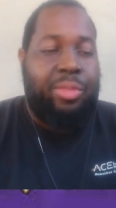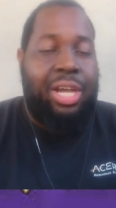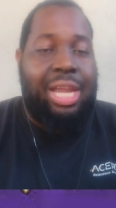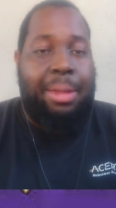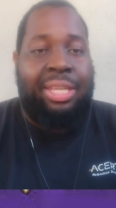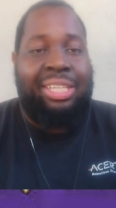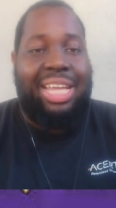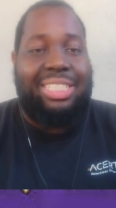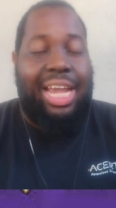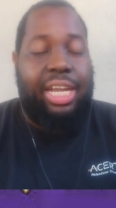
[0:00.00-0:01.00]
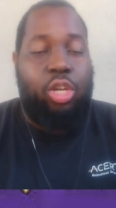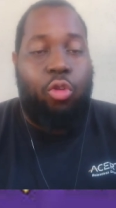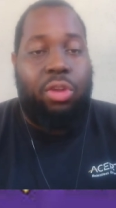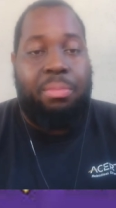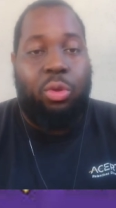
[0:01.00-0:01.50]
that tight end
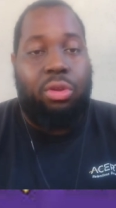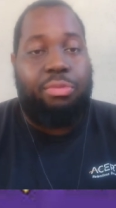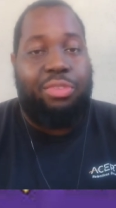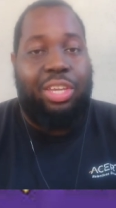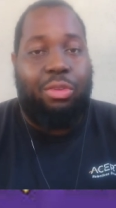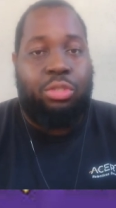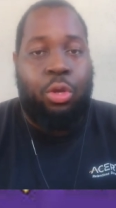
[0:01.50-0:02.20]
over the middle of the field.